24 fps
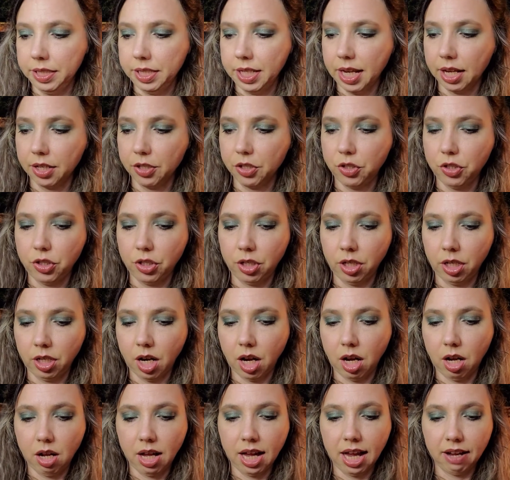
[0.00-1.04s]
texture.
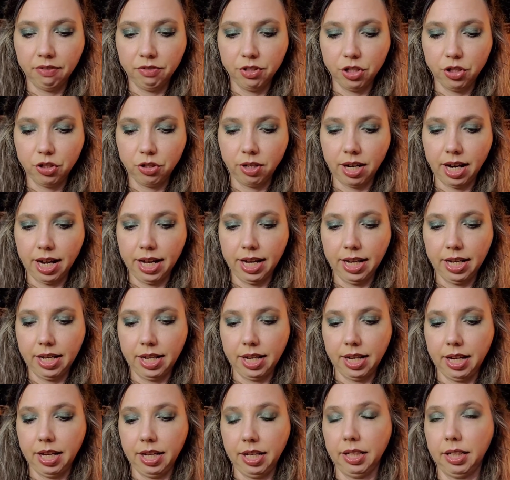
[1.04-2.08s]
I'll have to try it
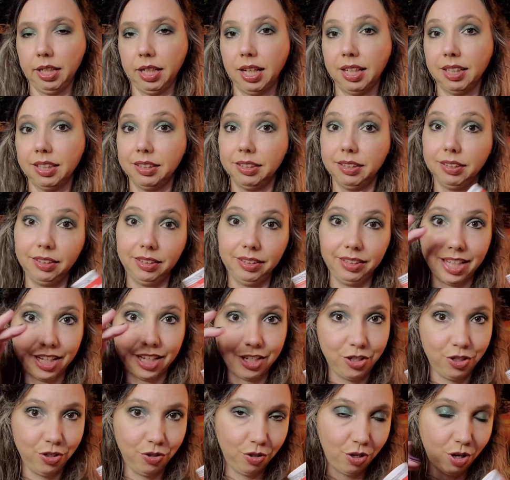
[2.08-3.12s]
and
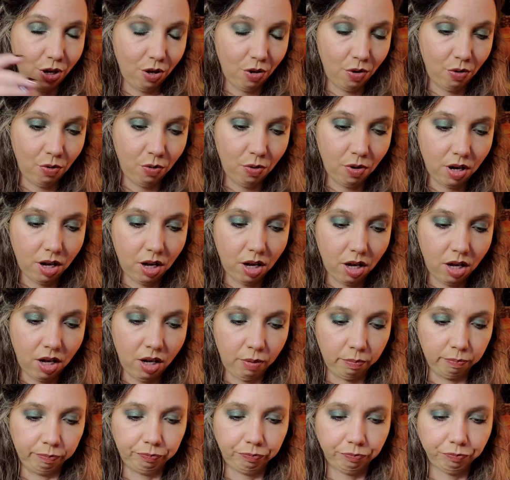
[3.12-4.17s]
let you know
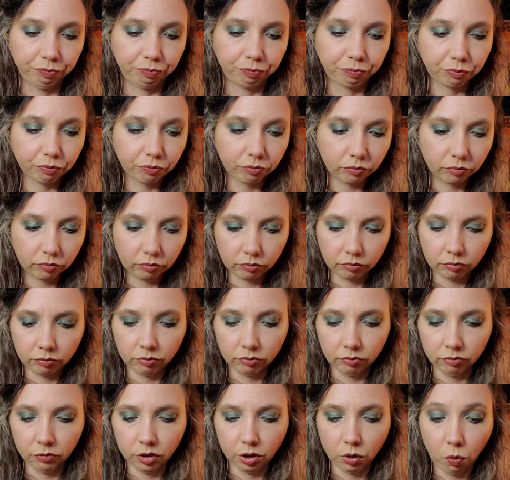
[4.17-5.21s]
um,
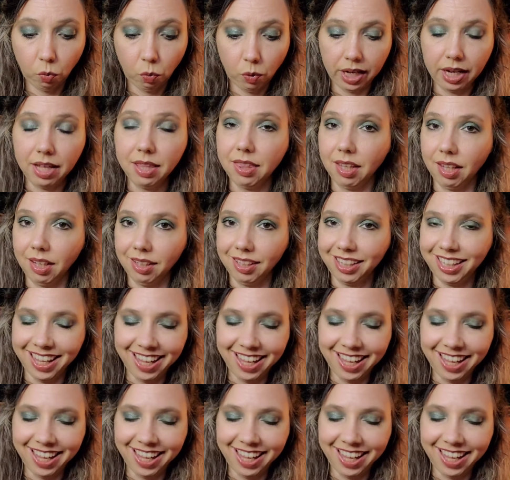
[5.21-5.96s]
what I think.